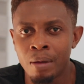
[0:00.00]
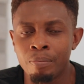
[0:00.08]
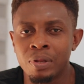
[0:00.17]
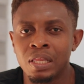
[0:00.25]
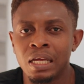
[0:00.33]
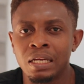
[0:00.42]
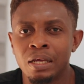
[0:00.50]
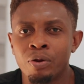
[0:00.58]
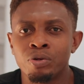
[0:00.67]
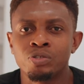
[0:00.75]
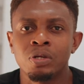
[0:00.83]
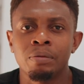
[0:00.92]
but then it
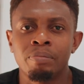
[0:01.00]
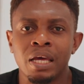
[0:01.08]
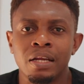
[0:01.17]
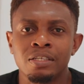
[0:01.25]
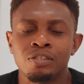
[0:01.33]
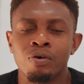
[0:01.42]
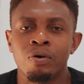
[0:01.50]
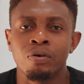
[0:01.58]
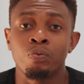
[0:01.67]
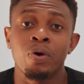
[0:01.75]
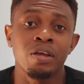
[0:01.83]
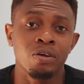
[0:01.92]
also depends
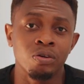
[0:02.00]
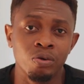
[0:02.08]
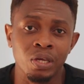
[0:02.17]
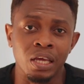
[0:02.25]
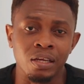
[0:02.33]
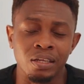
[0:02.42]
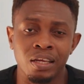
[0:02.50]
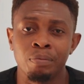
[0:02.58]
on where you're looking.